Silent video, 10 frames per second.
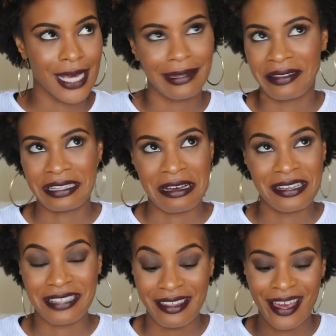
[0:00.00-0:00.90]
I think that's how
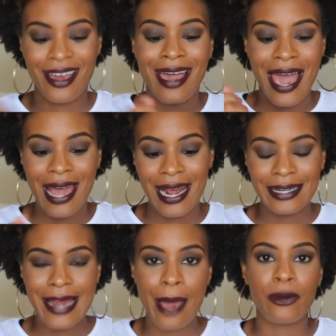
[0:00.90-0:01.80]
I say that, and I
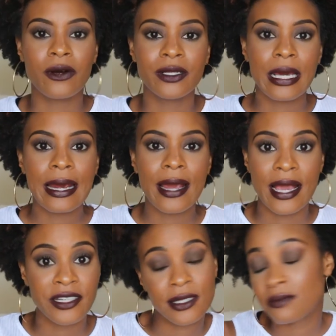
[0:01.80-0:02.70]
dab it on there,
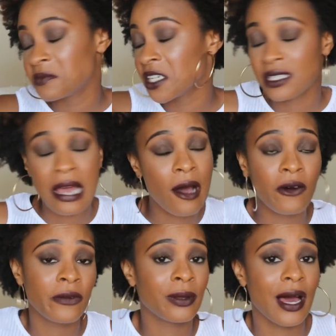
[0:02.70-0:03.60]
and just just how I
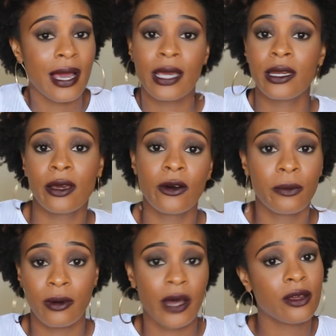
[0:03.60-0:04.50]
would apply any
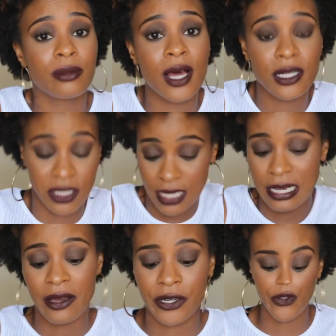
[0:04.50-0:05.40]
other blush, that's how I